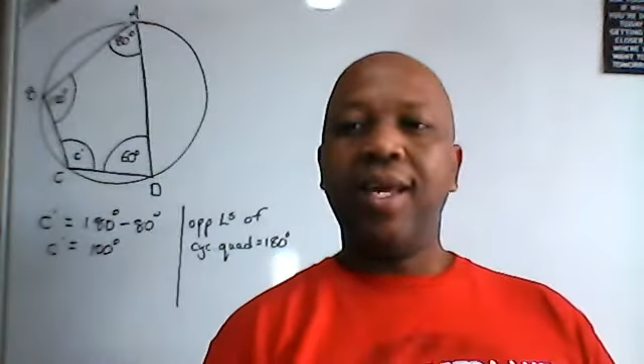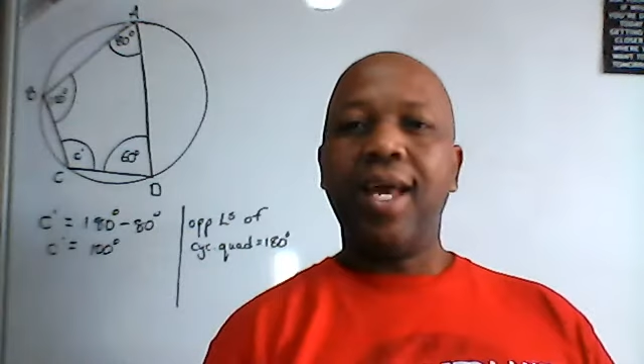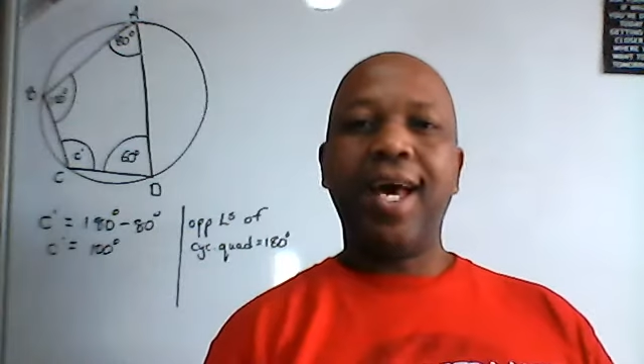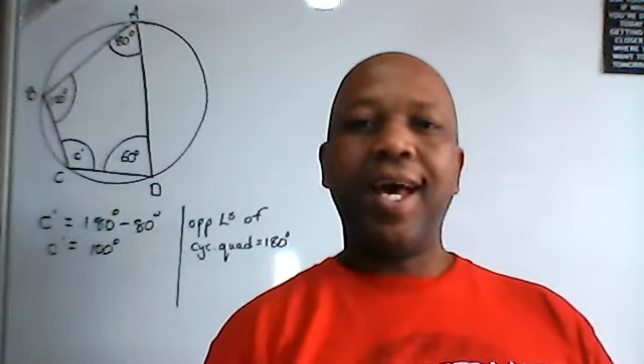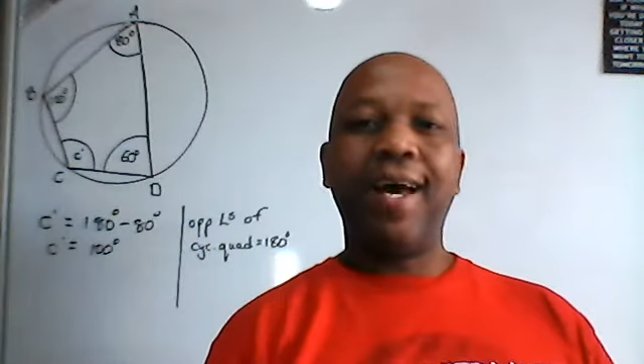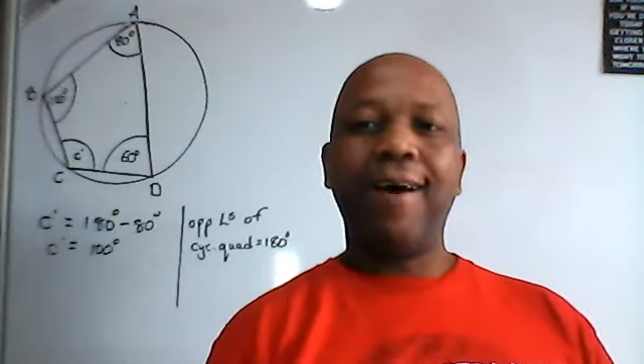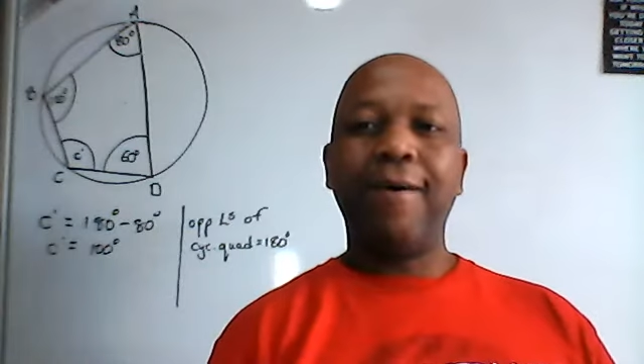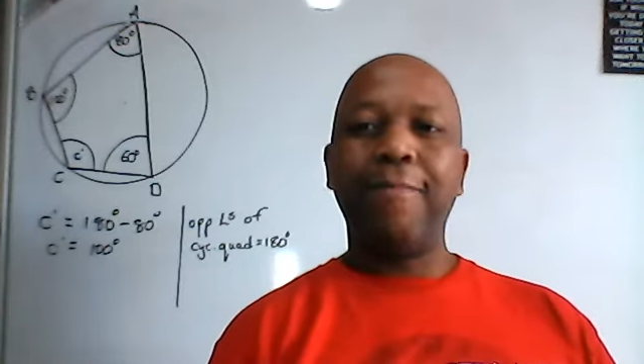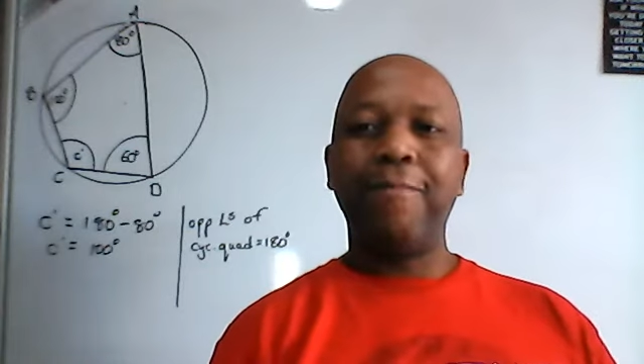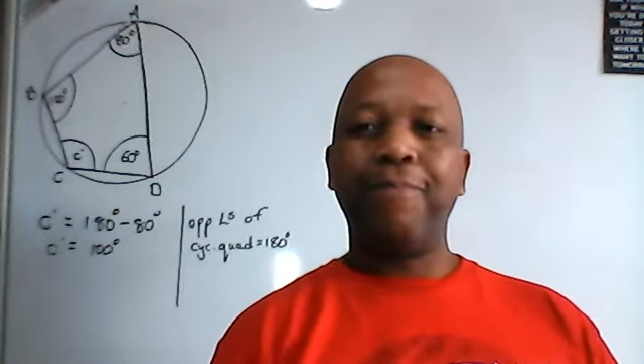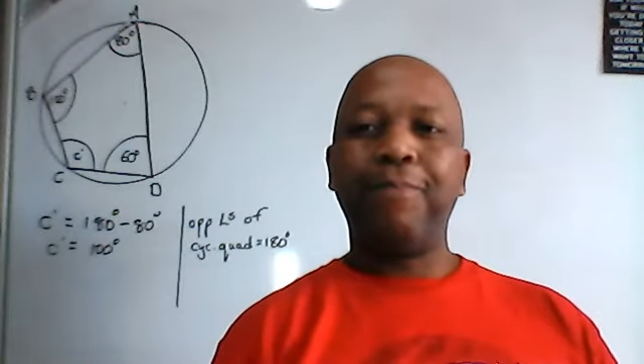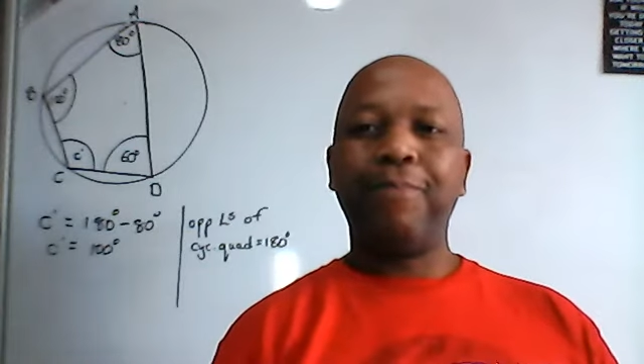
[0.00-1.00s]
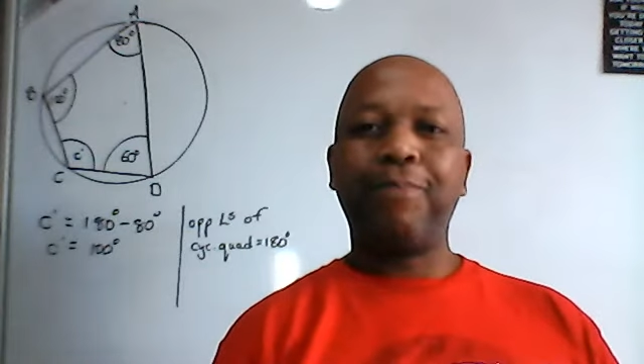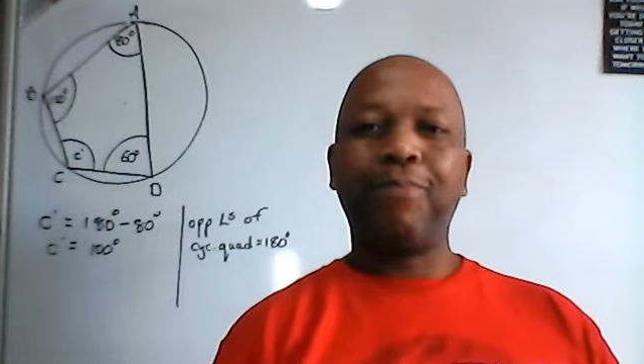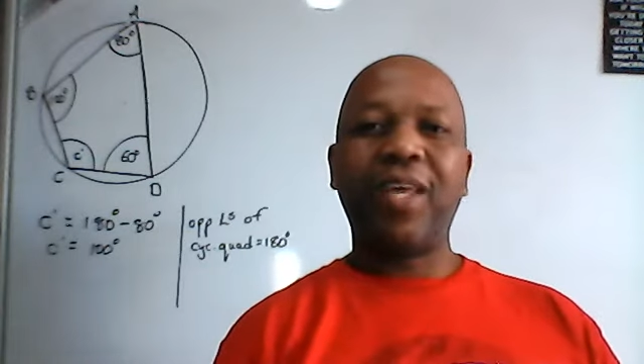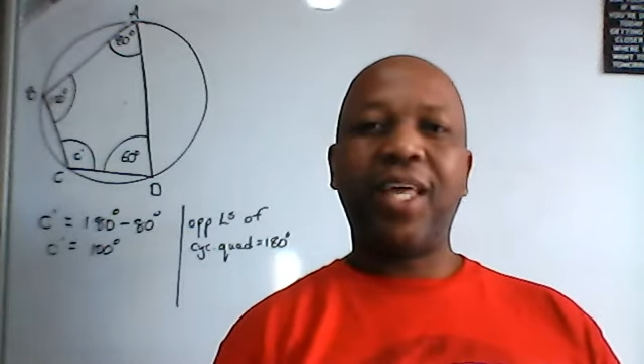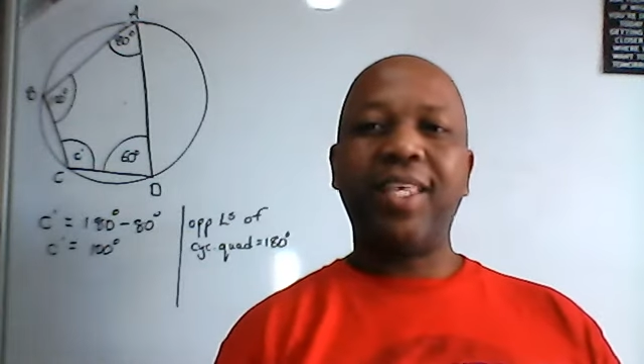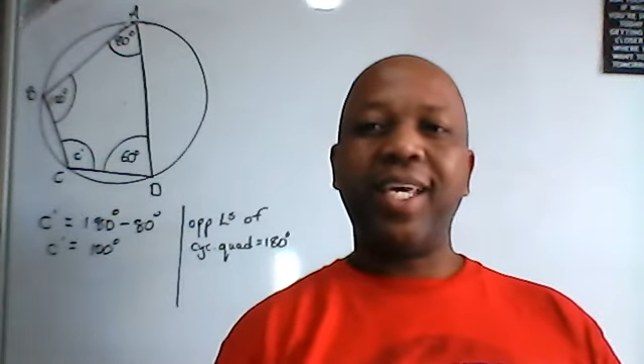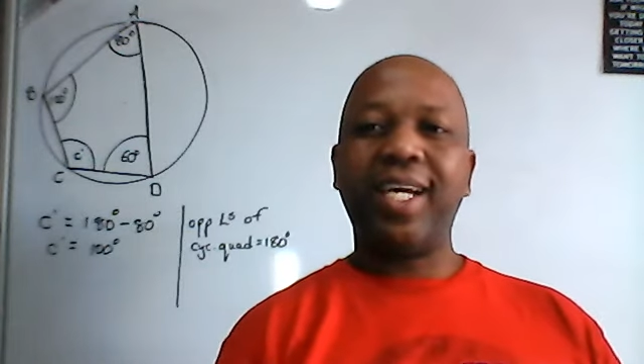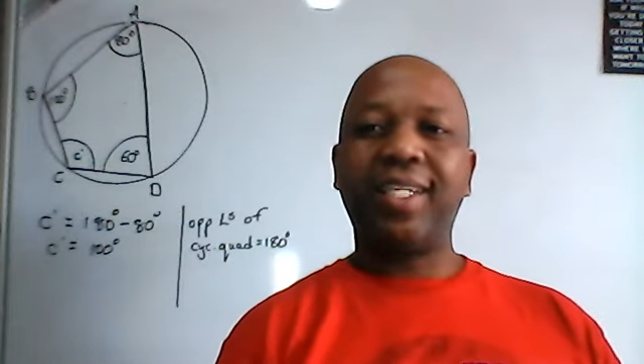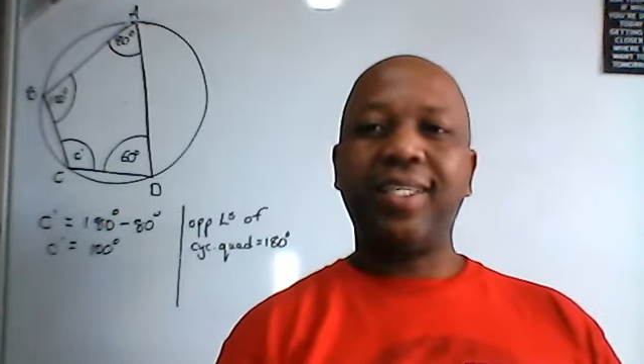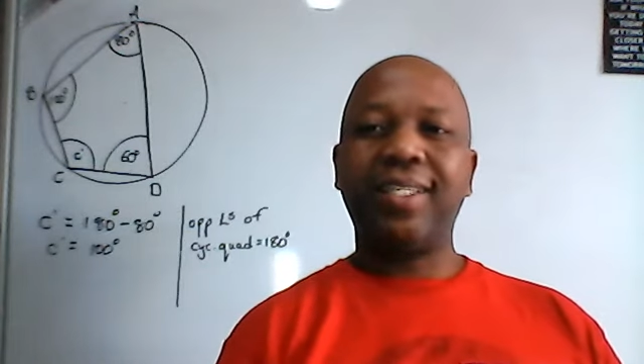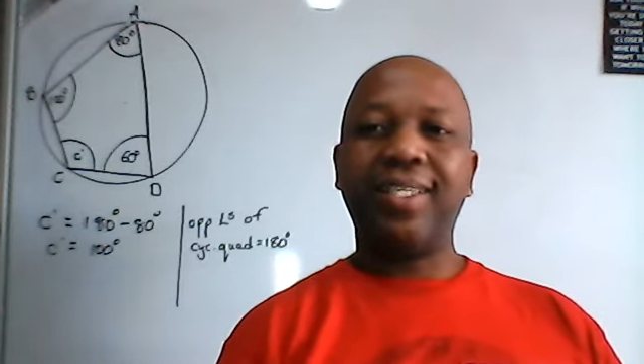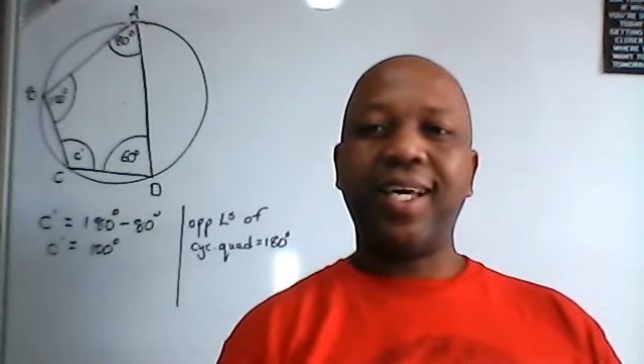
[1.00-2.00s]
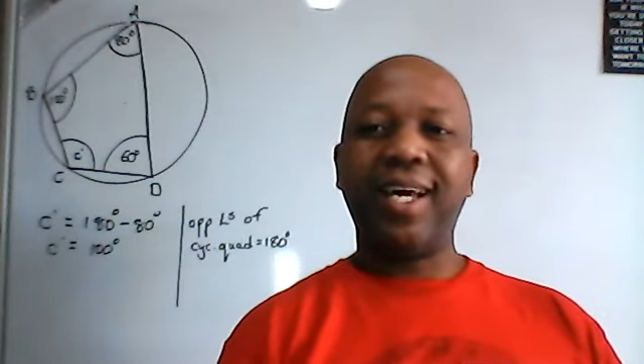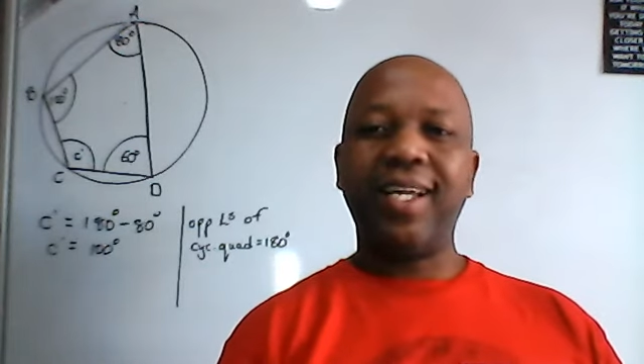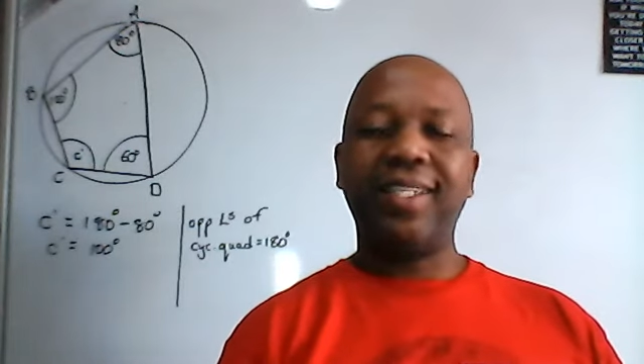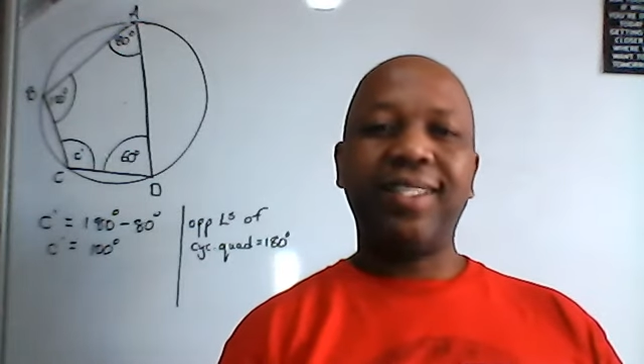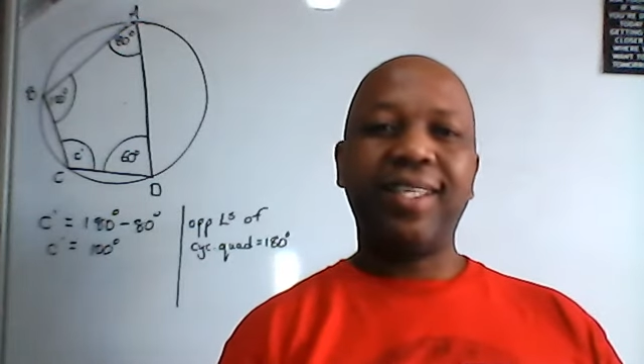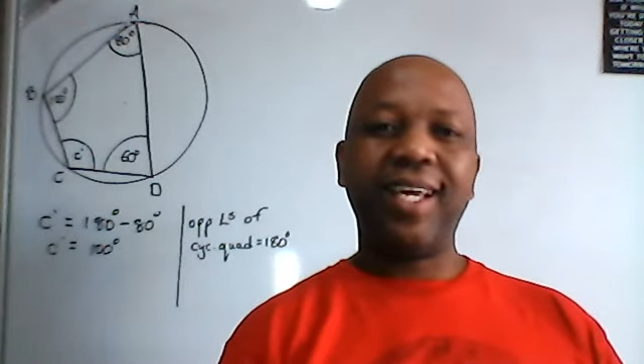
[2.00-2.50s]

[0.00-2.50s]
the exercise.